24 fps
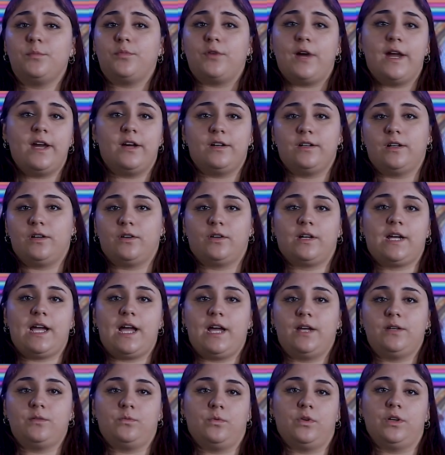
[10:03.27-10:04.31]
a prayer or a
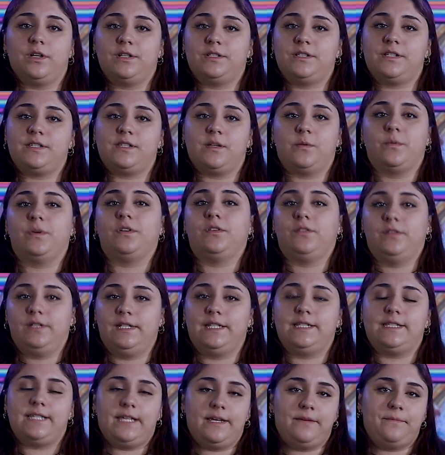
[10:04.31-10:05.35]
kind word to someone who
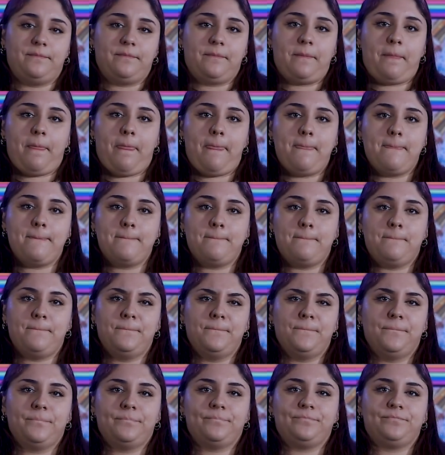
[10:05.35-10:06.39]
needs it.
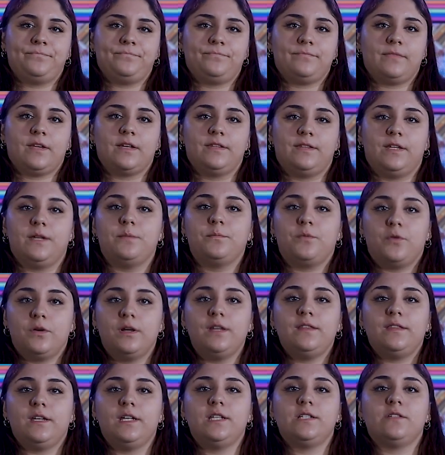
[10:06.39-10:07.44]
The
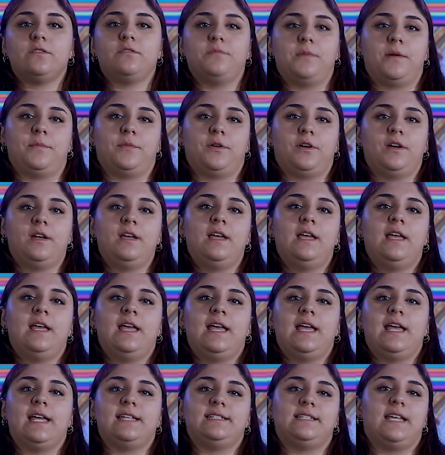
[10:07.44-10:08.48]
important thing to remember
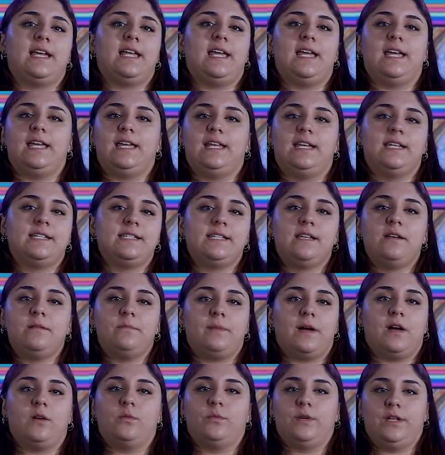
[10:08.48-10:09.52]
is that it isn't
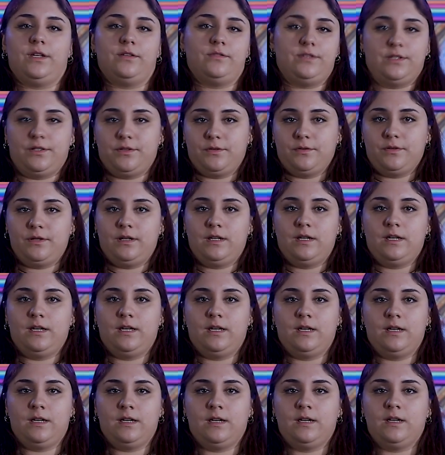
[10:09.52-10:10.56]
about what you do.
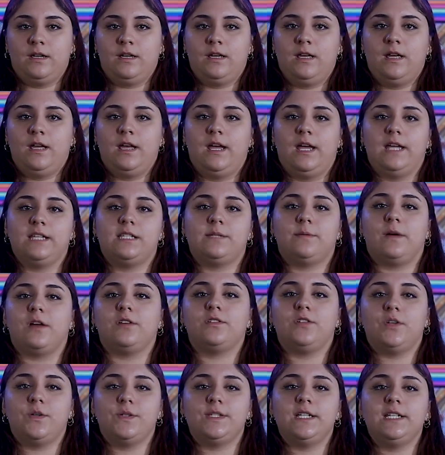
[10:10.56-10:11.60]
It's
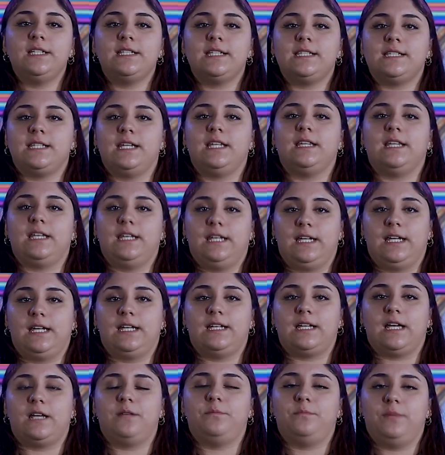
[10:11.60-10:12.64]
about choosing to see the
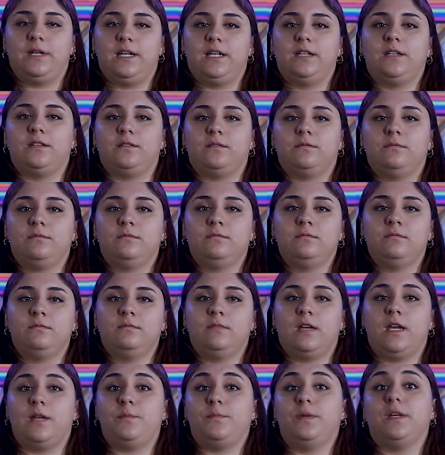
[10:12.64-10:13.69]
need and being,
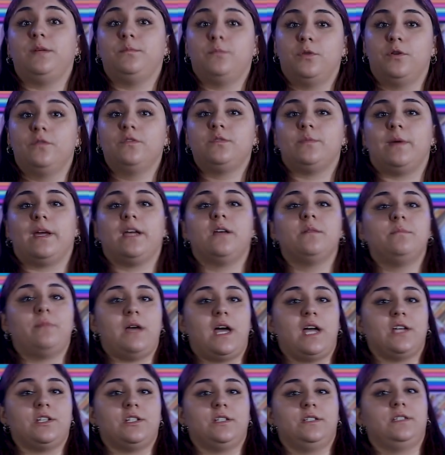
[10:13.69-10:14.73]
and being moved by
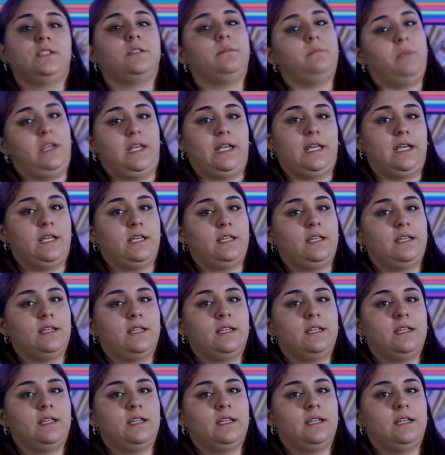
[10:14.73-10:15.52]
compassion to meet it.